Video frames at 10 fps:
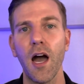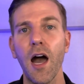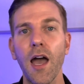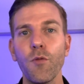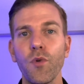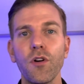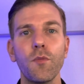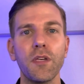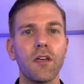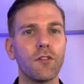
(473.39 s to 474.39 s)
I will
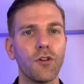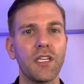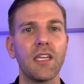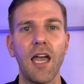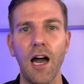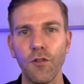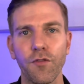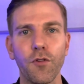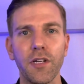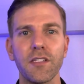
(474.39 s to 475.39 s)
be looking out
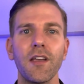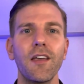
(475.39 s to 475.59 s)
for it.